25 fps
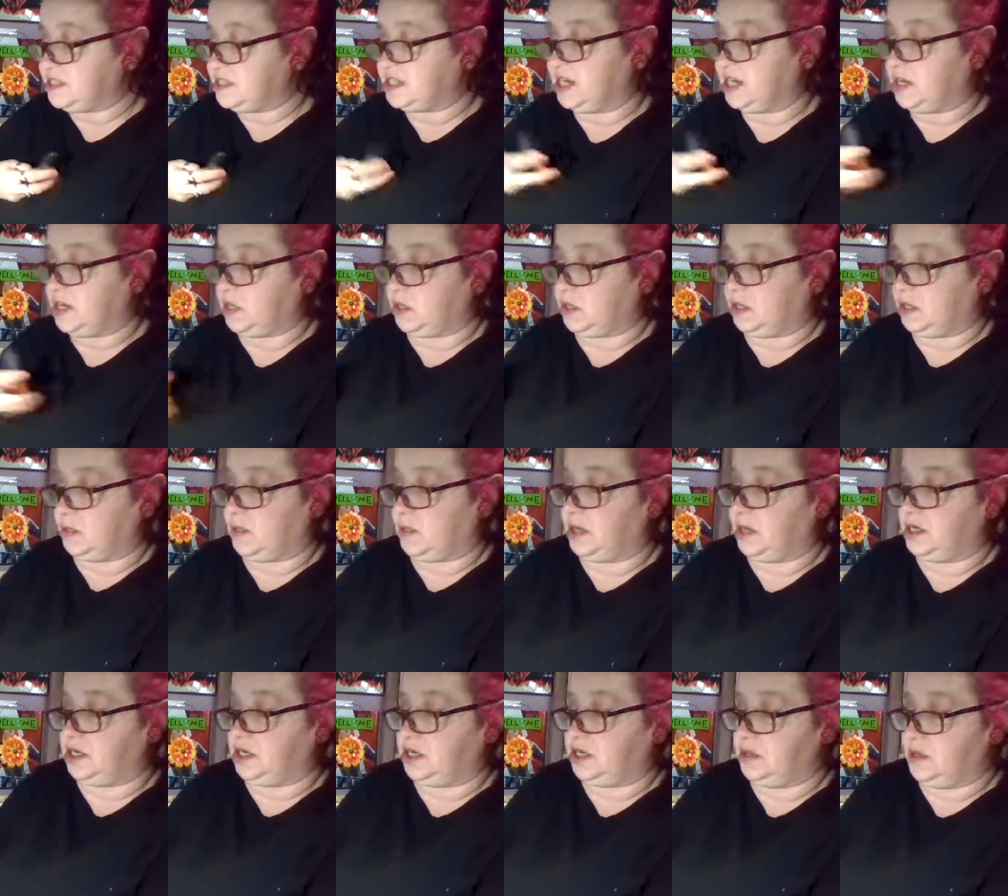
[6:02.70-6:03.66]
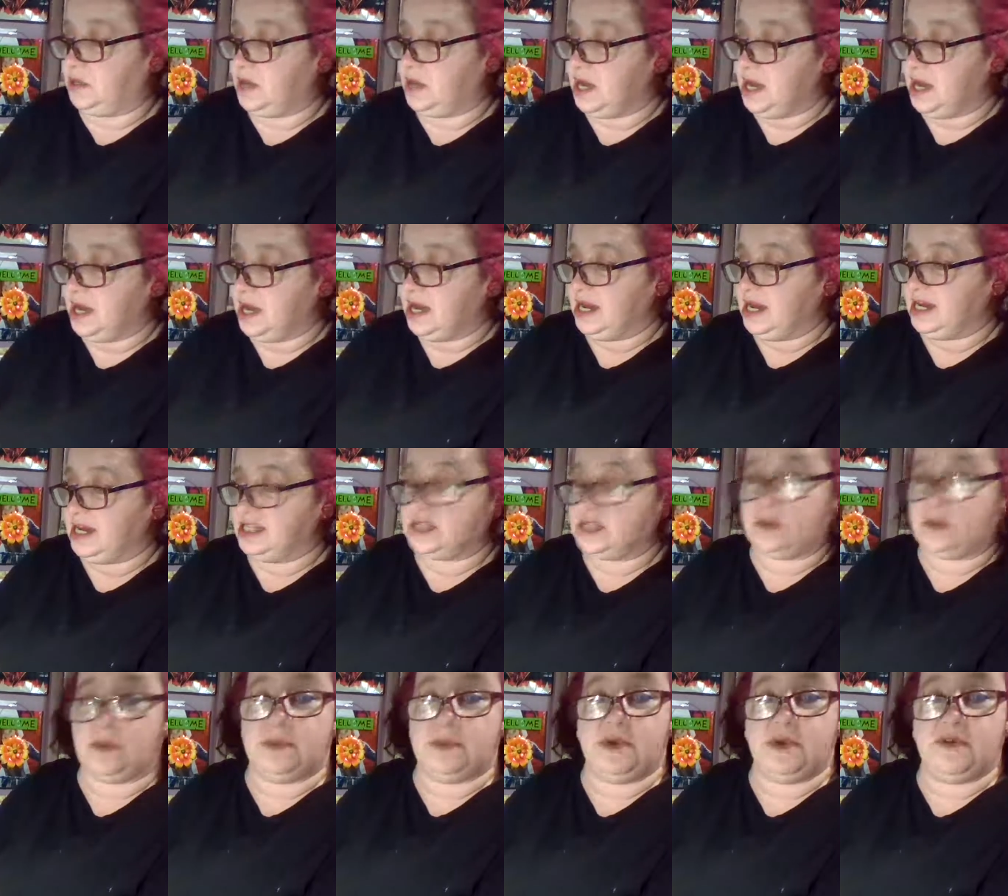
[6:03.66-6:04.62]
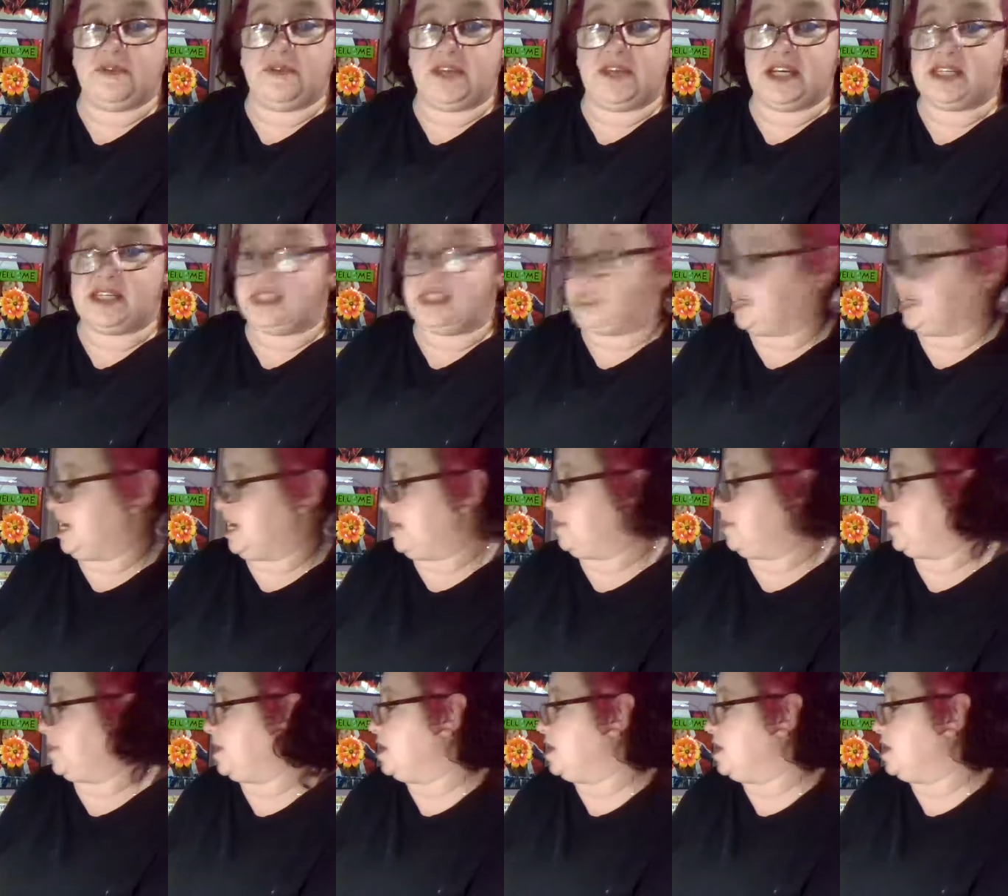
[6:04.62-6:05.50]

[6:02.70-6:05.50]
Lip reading: thing you're going to want to do is remove this tip.